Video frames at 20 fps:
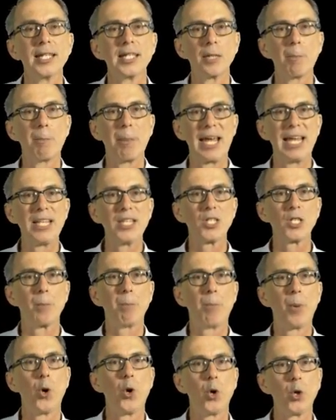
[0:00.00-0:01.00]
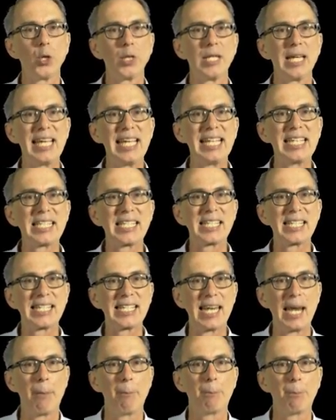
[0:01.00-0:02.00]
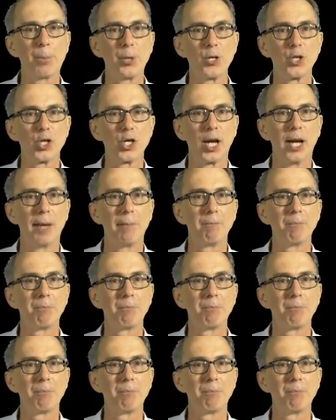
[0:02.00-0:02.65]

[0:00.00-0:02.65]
depends upon its temperature.